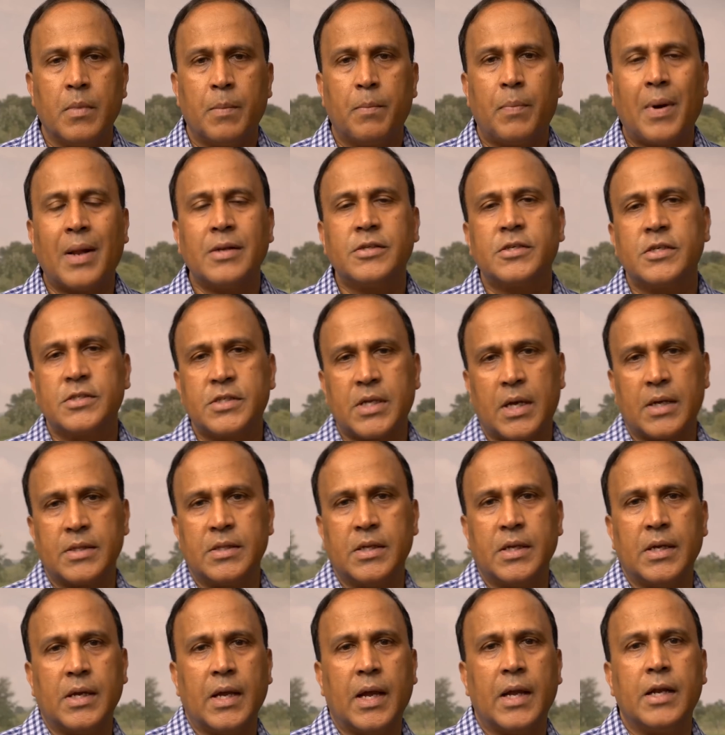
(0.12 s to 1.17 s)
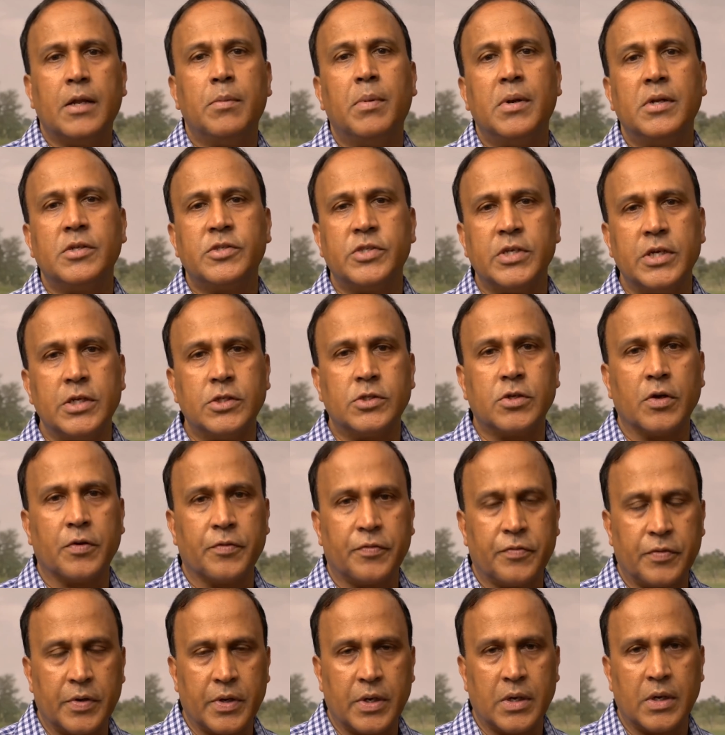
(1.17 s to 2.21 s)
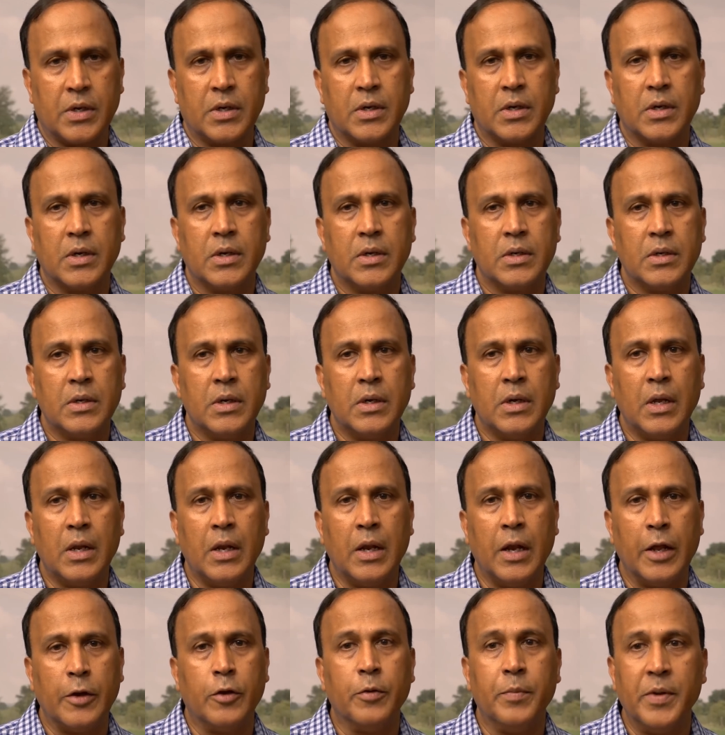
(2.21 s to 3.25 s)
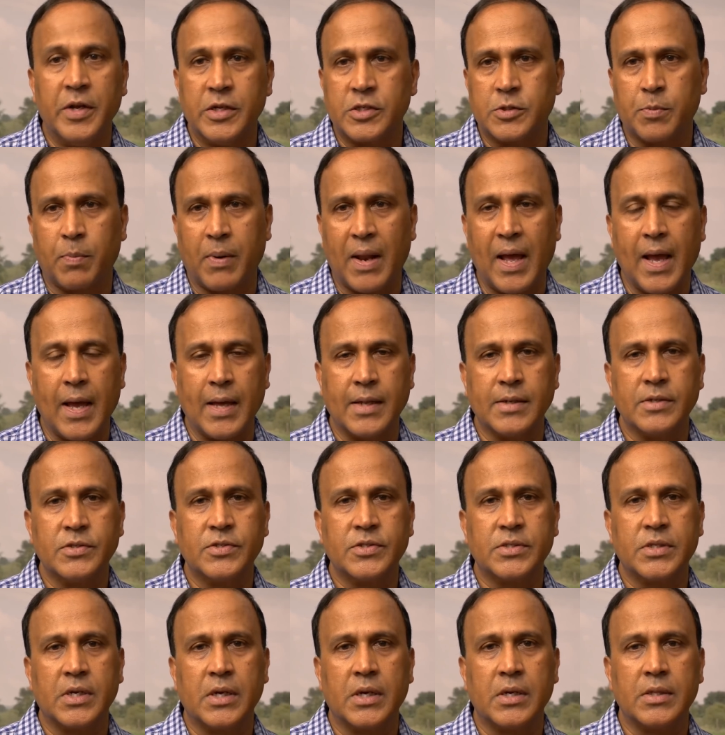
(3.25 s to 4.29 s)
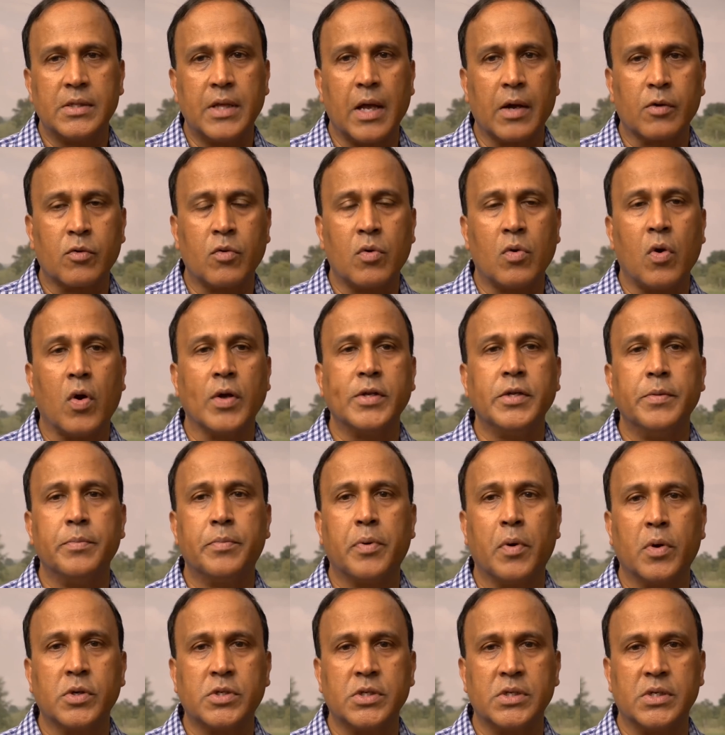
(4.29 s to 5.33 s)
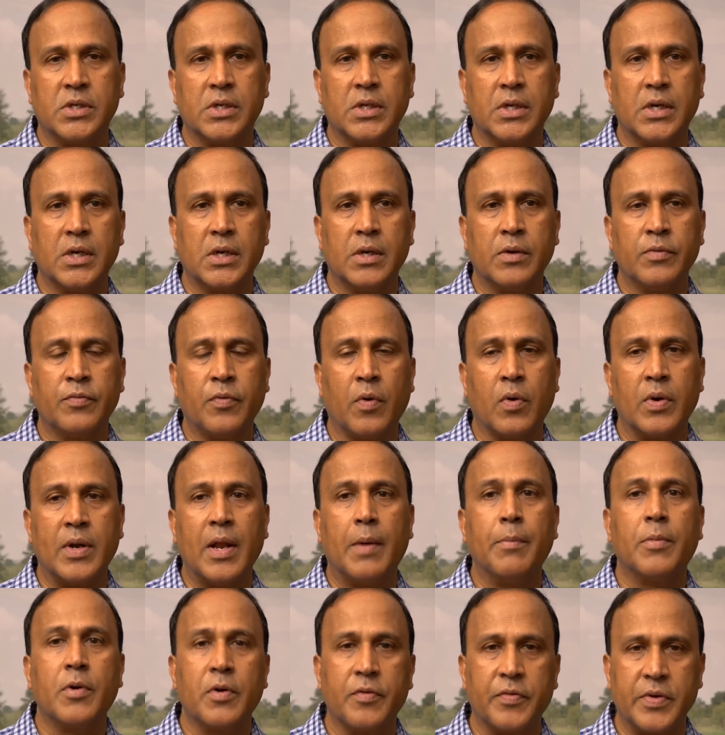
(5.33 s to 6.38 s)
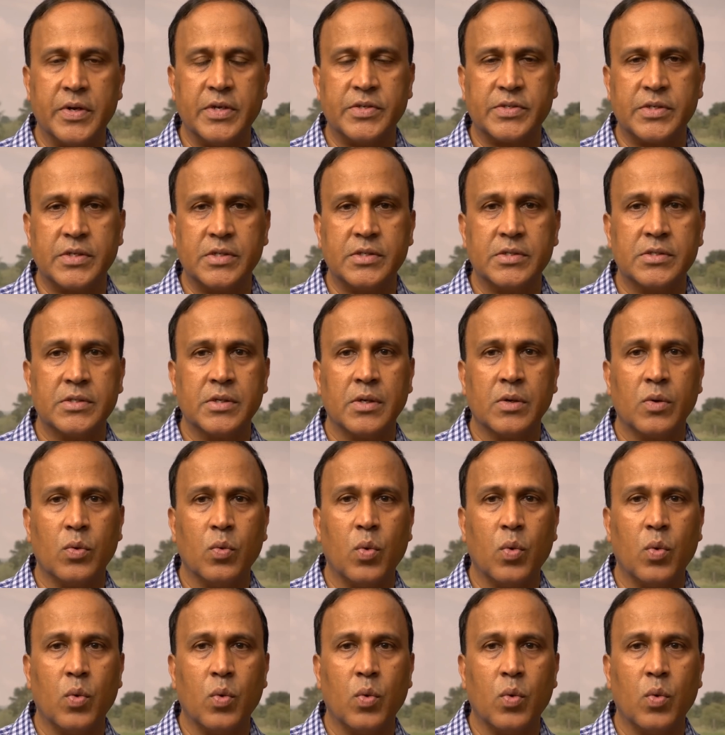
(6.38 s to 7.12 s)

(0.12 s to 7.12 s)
Pulses are the edible seeds of leguminous plants. They are quite important for a number of reasons.